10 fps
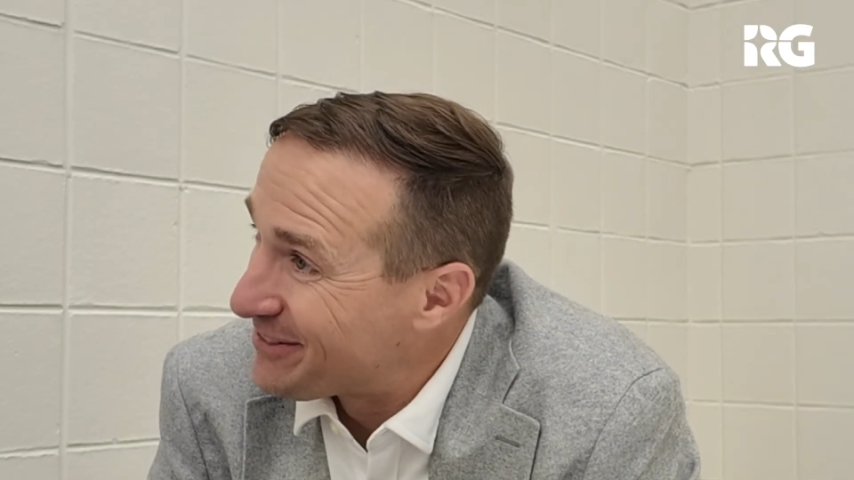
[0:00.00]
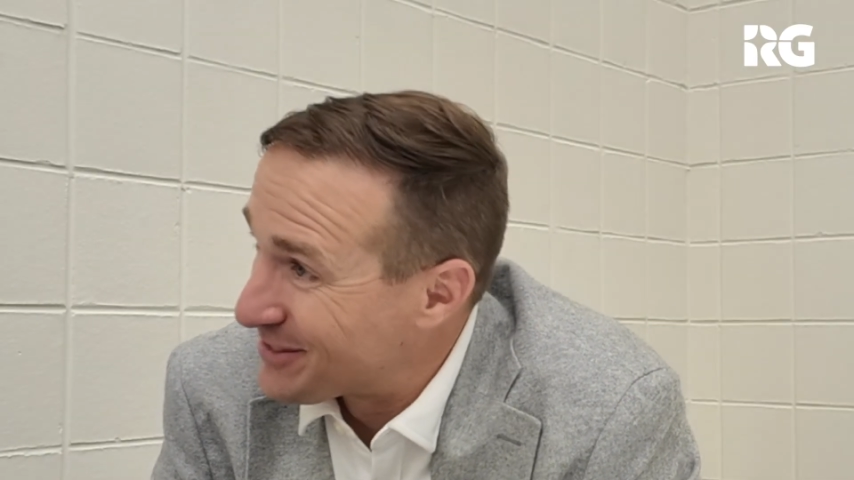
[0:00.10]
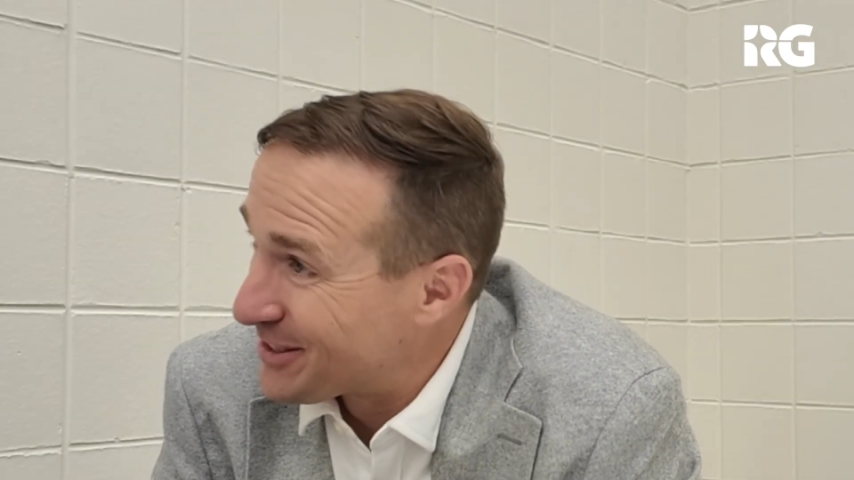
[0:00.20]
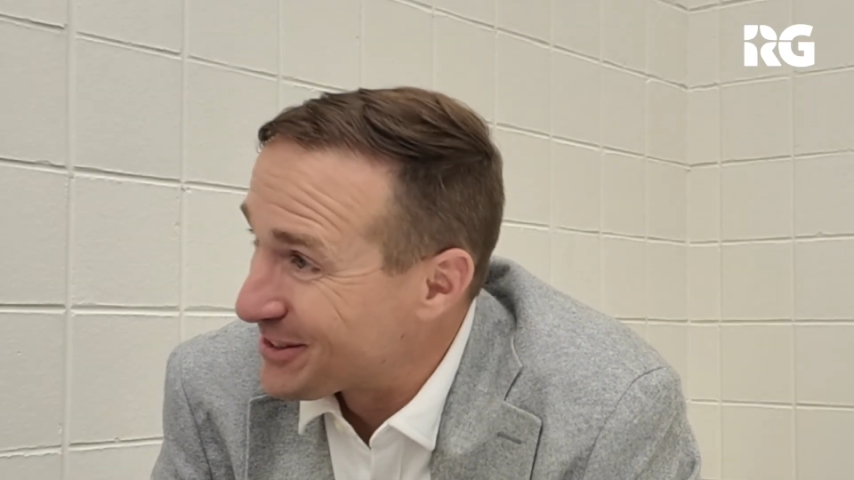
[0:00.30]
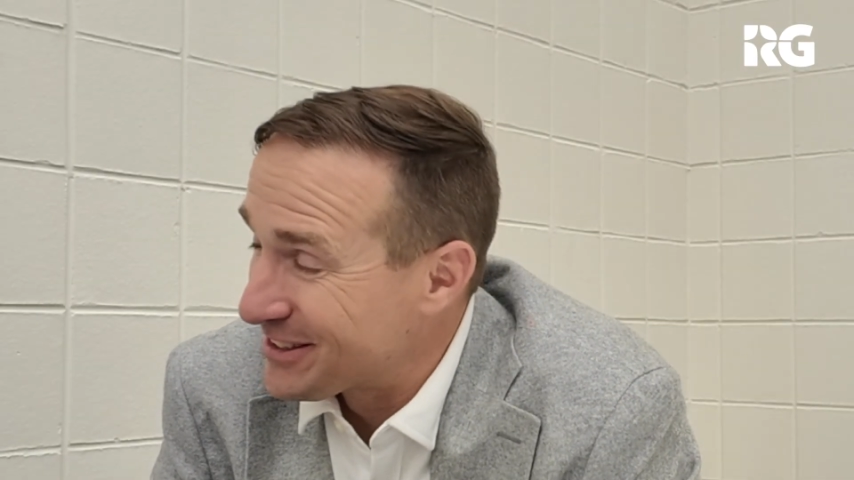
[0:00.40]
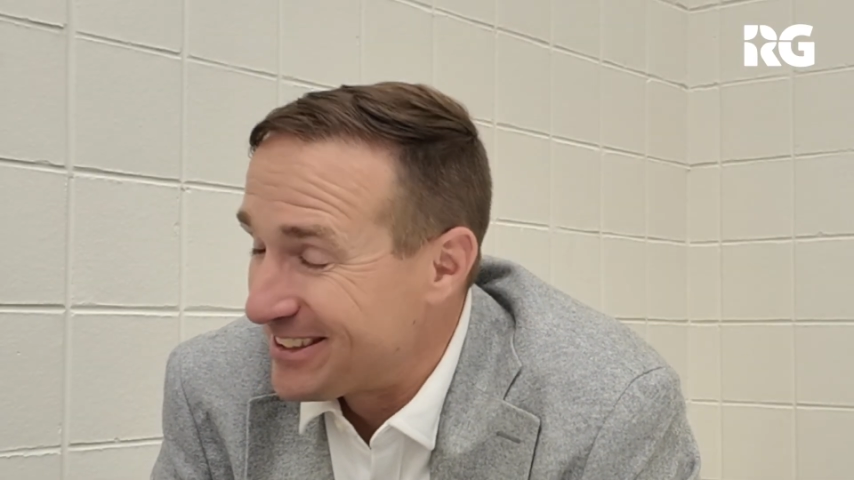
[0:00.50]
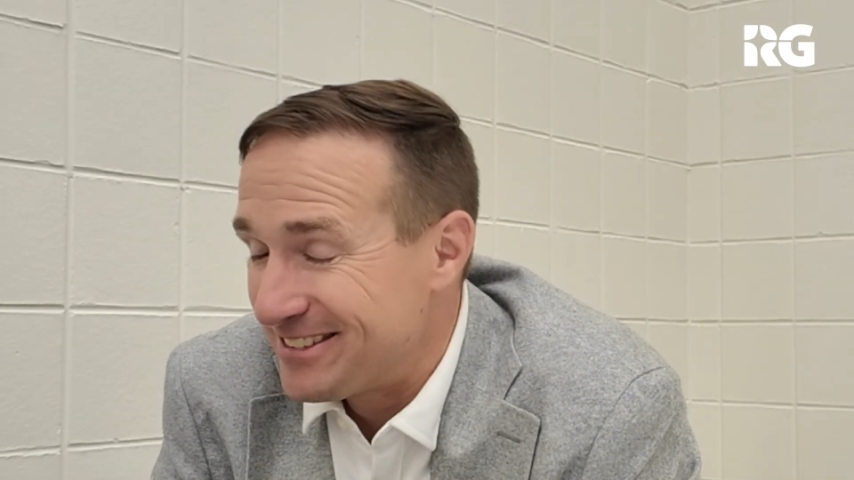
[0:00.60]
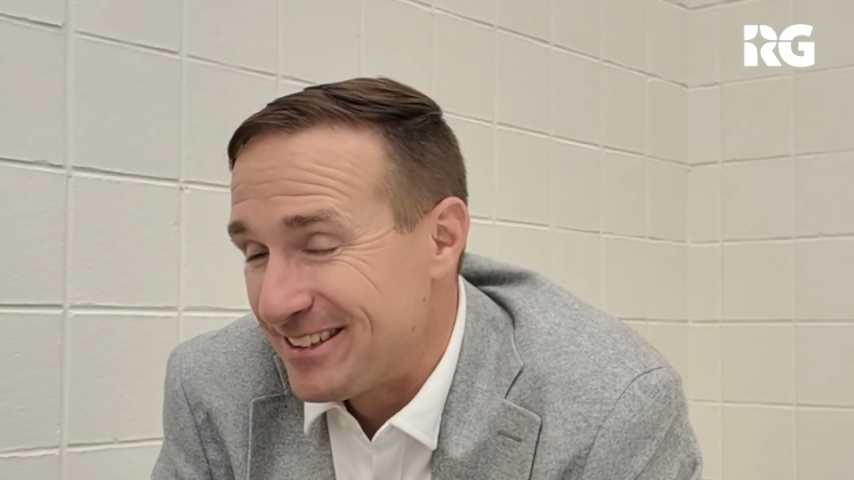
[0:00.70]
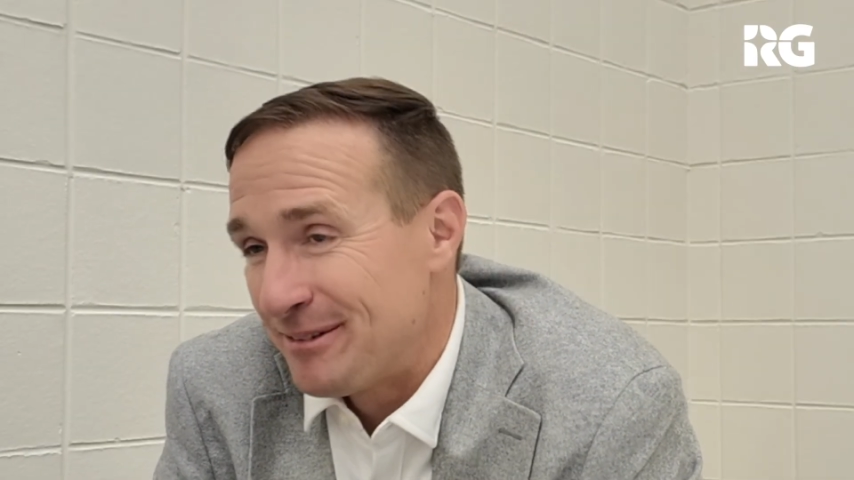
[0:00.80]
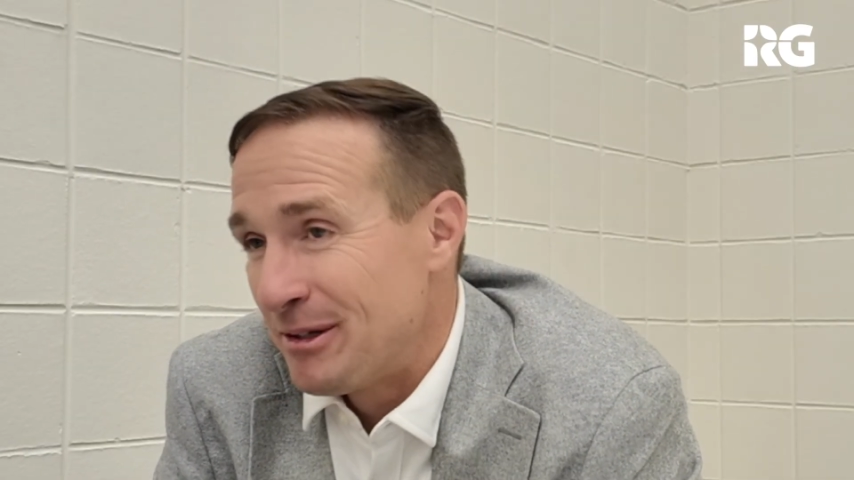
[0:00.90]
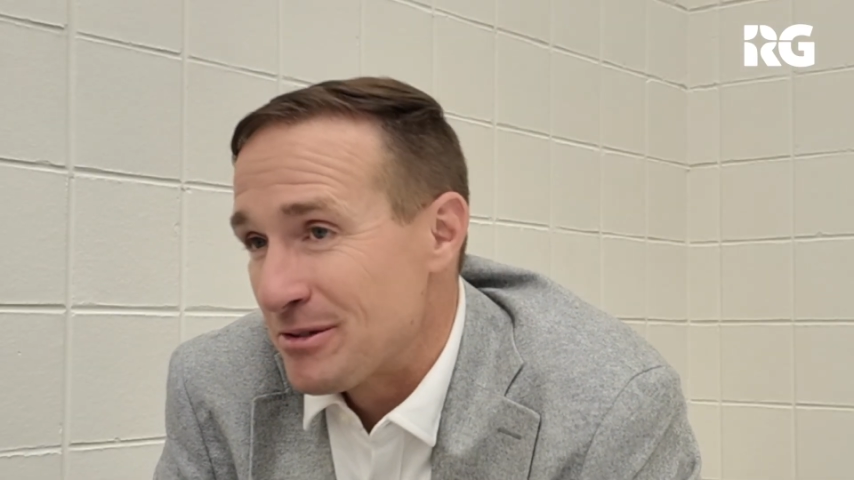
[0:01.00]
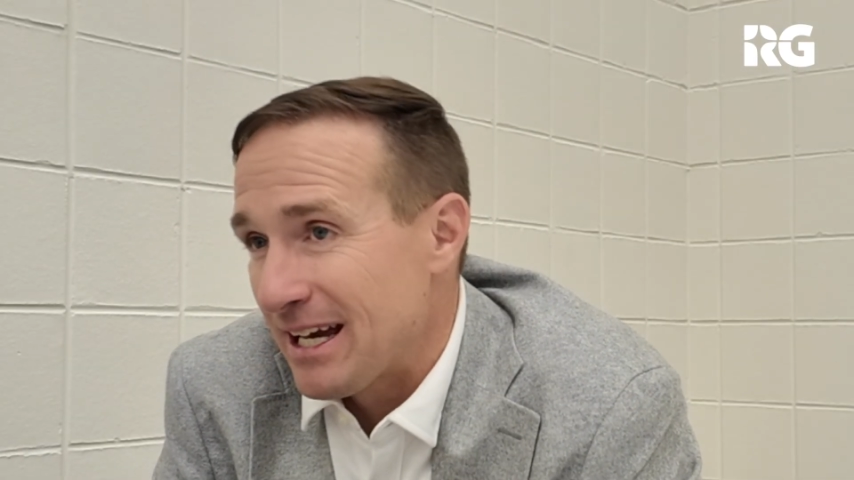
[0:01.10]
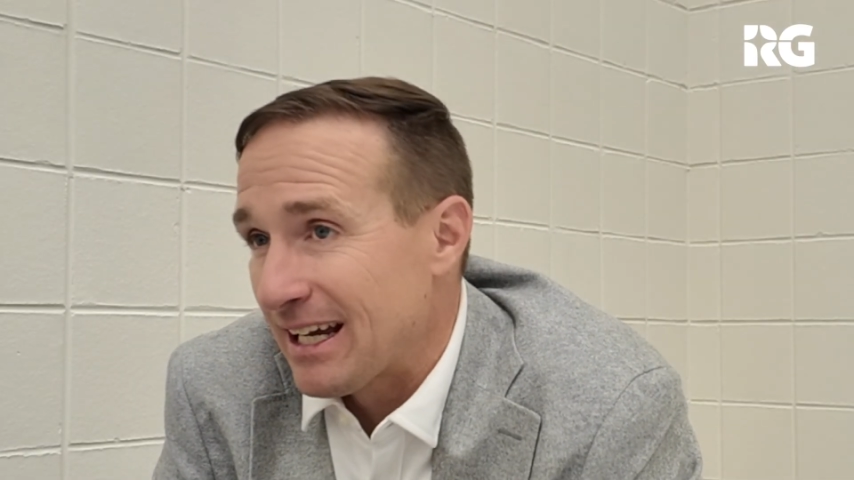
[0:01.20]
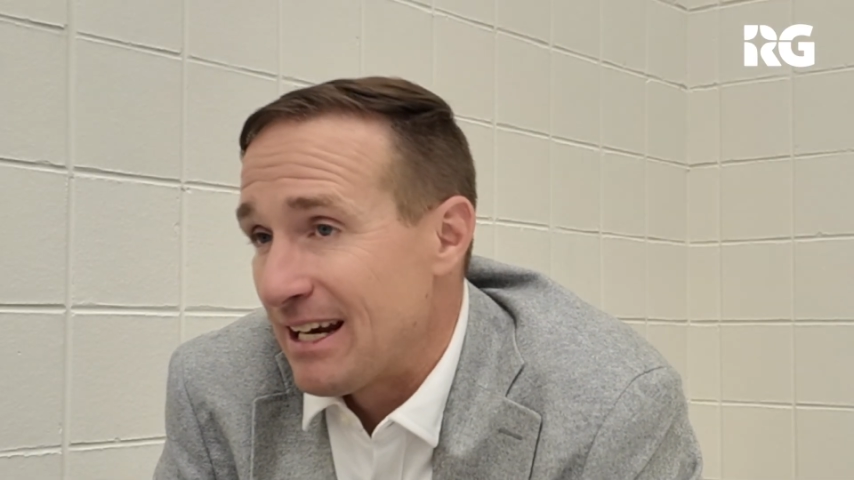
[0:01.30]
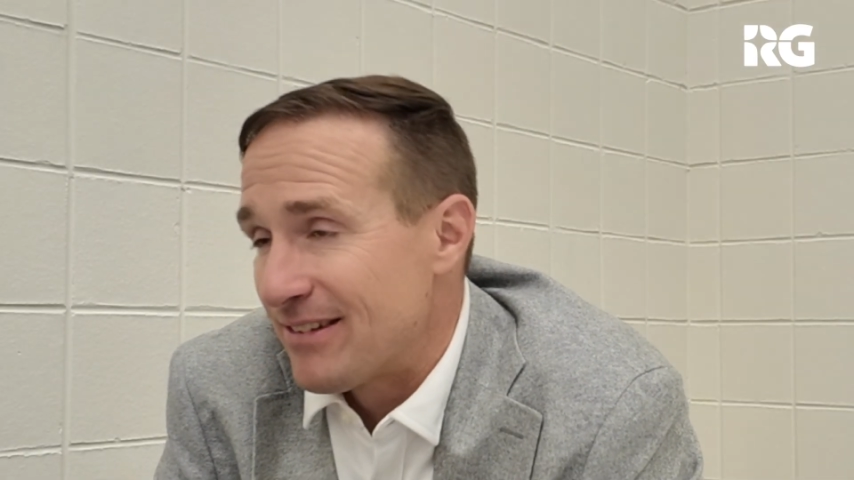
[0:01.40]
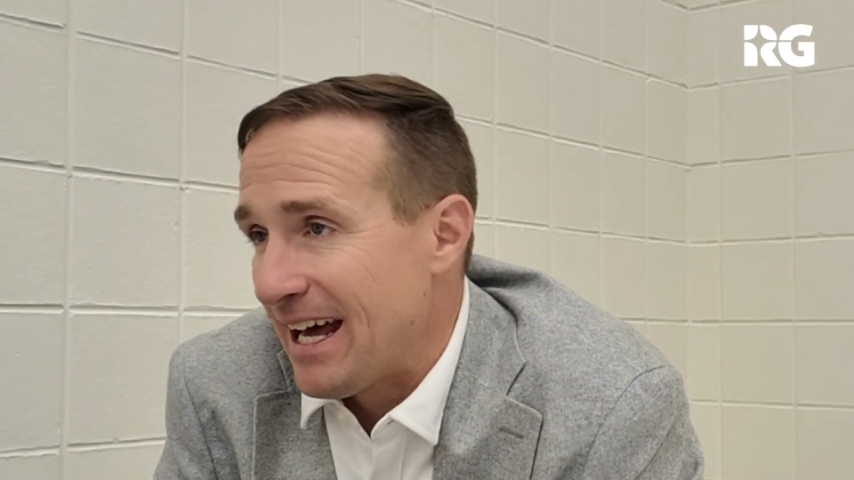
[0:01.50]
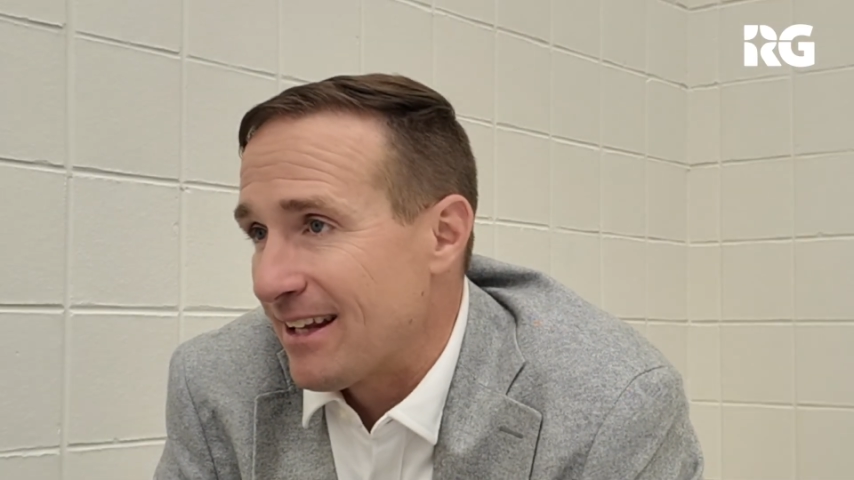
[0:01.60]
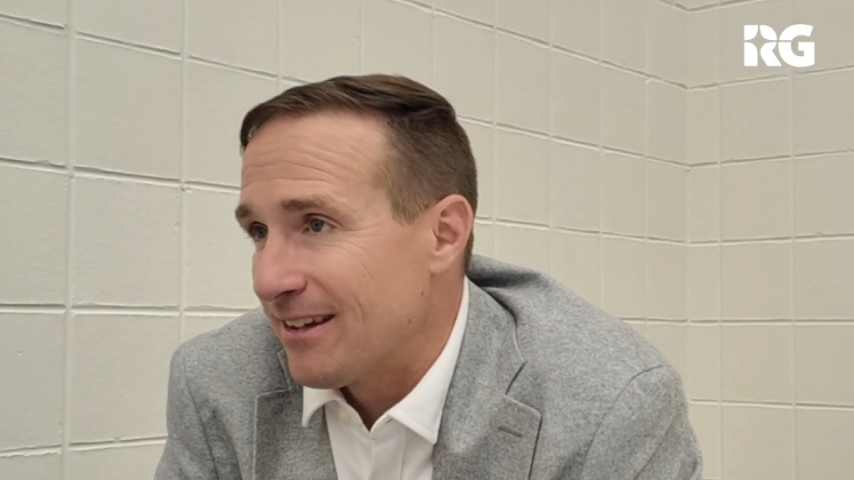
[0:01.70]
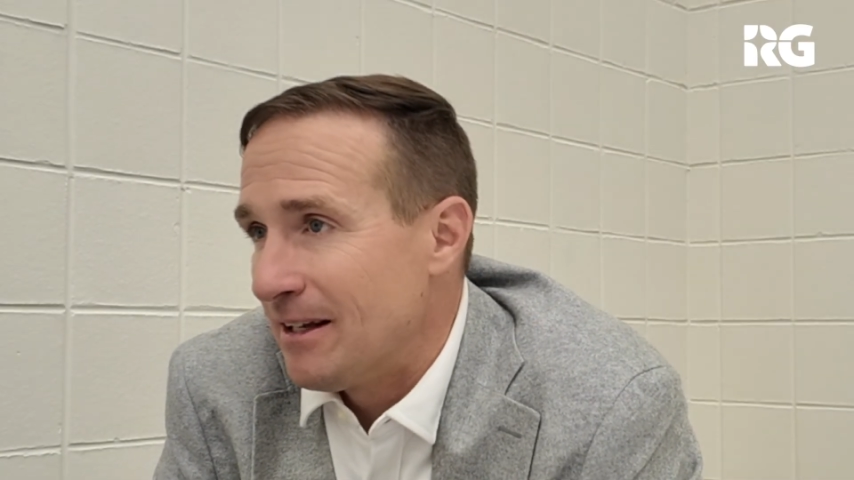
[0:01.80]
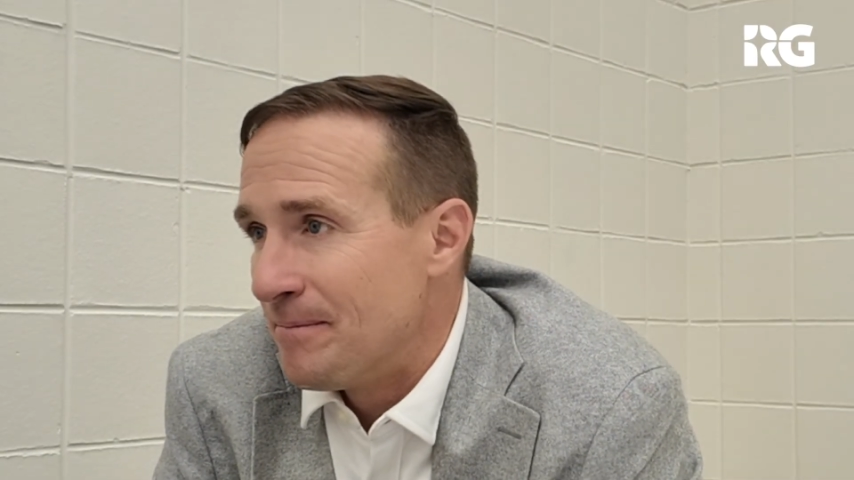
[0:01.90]
Seriously, he was that kind of an
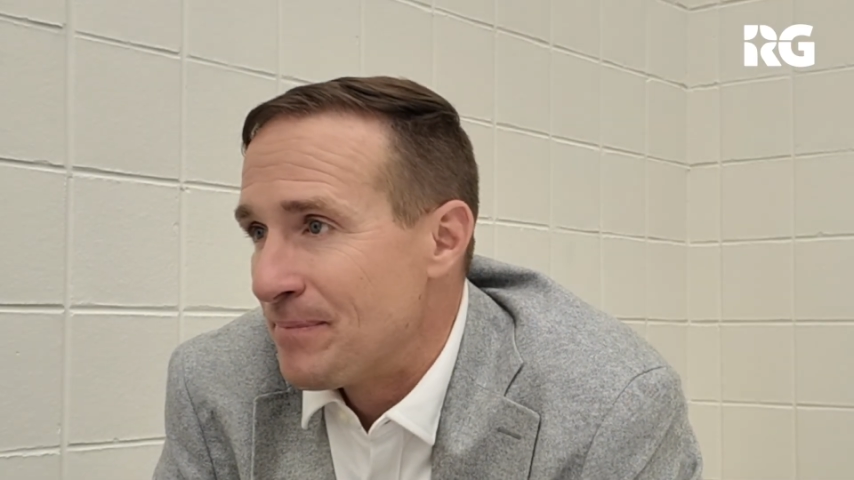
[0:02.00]
athlete.